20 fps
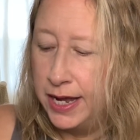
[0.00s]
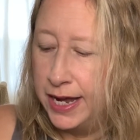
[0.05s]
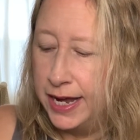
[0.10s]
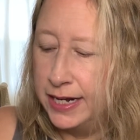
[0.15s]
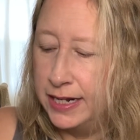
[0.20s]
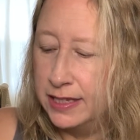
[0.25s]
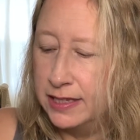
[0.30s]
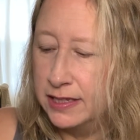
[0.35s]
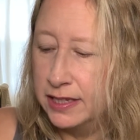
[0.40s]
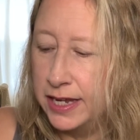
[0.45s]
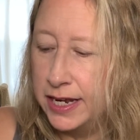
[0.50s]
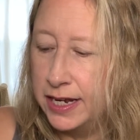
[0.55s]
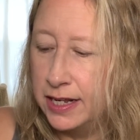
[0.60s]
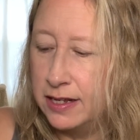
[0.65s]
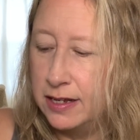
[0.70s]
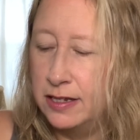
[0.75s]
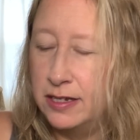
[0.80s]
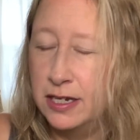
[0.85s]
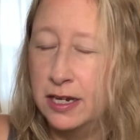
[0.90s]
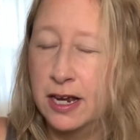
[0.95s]
And it's
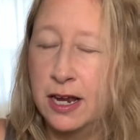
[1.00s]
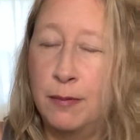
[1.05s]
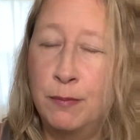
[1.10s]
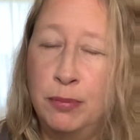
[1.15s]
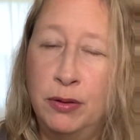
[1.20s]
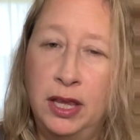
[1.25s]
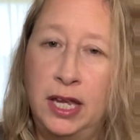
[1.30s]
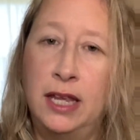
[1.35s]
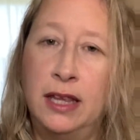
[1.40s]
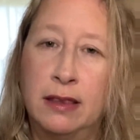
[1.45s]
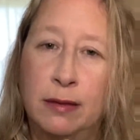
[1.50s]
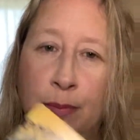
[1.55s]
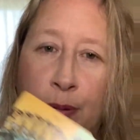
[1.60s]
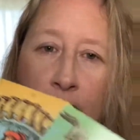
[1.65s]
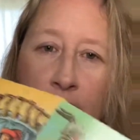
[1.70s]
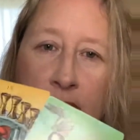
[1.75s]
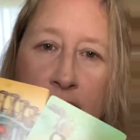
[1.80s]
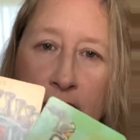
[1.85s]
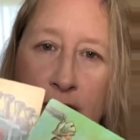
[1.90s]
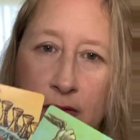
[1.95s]
like to complete the
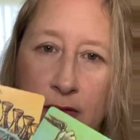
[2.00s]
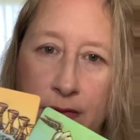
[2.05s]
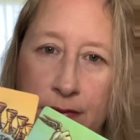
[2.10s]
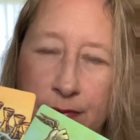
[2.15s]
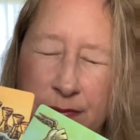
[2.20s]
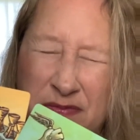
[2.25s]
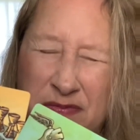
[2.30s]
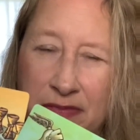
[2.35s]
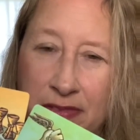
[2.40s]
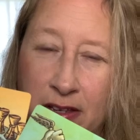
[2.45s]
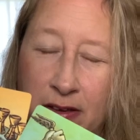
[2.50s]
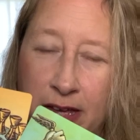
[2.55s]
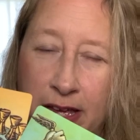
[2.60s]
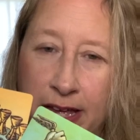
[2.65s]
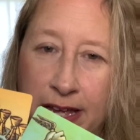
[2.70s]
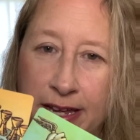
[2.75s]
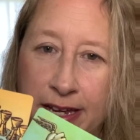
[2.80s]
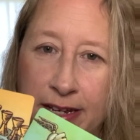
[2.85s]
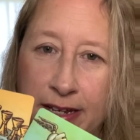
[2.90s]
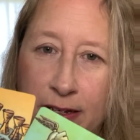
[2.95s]
puzzle.
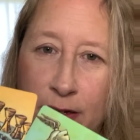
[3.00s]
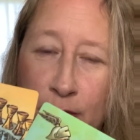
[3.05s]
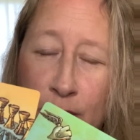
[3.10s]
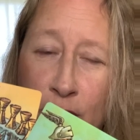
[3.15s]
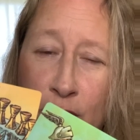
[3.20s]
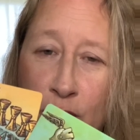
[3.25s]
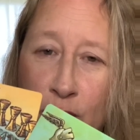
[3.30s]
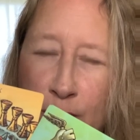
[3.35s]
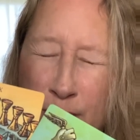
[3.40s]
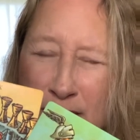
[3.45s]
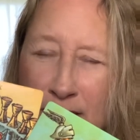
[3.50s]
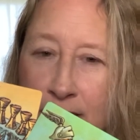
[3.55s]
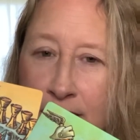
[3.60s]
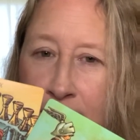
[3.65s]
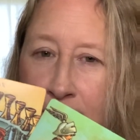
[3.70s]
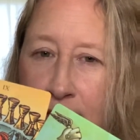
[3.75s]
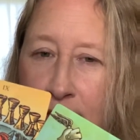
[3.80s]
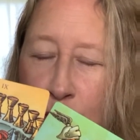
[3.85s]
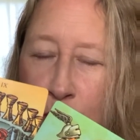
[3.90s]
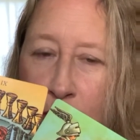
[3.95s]
Okay, you were
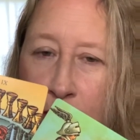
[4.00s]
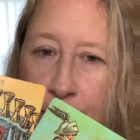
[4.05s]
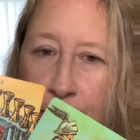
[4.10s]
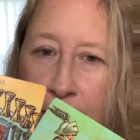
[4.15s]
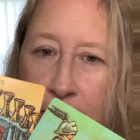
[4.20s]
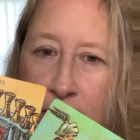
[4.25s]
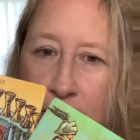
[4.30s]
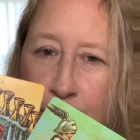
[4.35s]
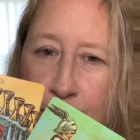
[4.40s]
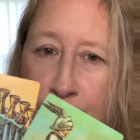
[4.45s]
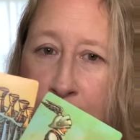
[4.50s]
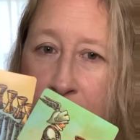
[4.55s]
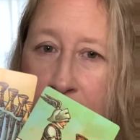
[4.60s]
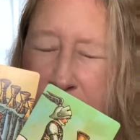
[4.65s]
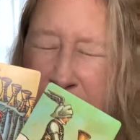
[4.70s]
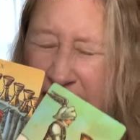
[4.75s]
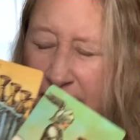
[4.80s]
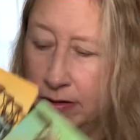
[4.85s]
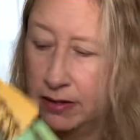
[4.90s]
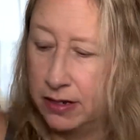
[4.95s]
missing this one puzzle
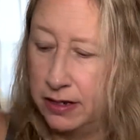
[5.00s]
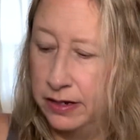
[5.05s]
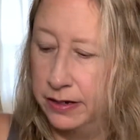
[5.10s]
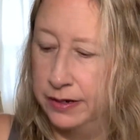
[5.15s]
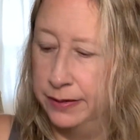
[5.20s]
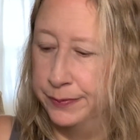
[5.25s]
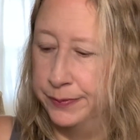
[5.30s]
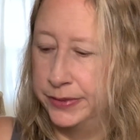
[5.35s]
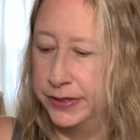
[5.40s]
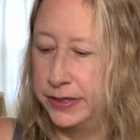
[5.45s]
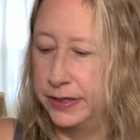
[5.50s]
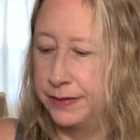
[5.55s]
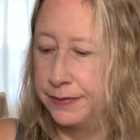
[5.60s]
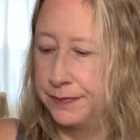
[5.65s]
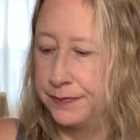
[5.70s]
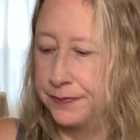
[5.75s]
piece. Here it comes.